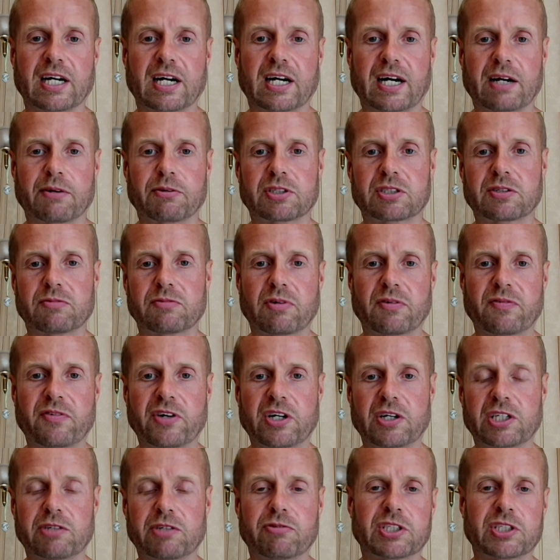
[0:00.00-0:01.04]
I was
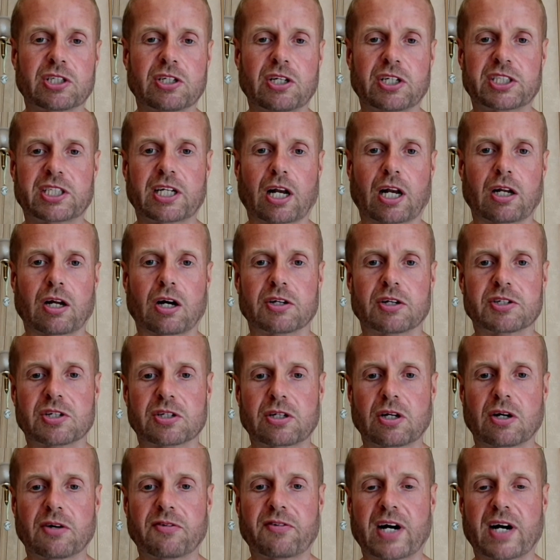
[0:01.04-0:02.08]
re- researching a lot of
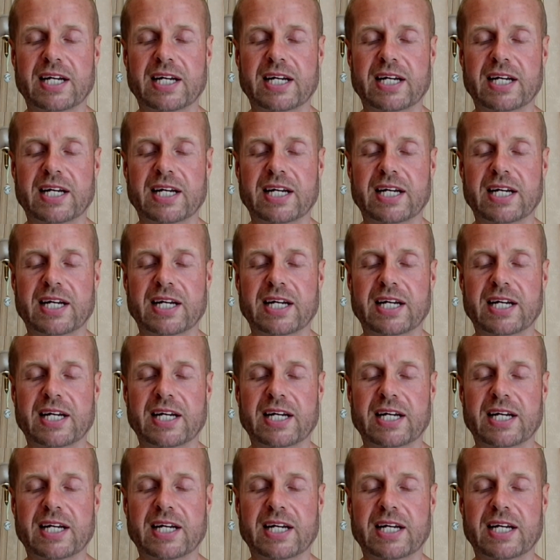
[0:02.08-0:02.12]
stuff.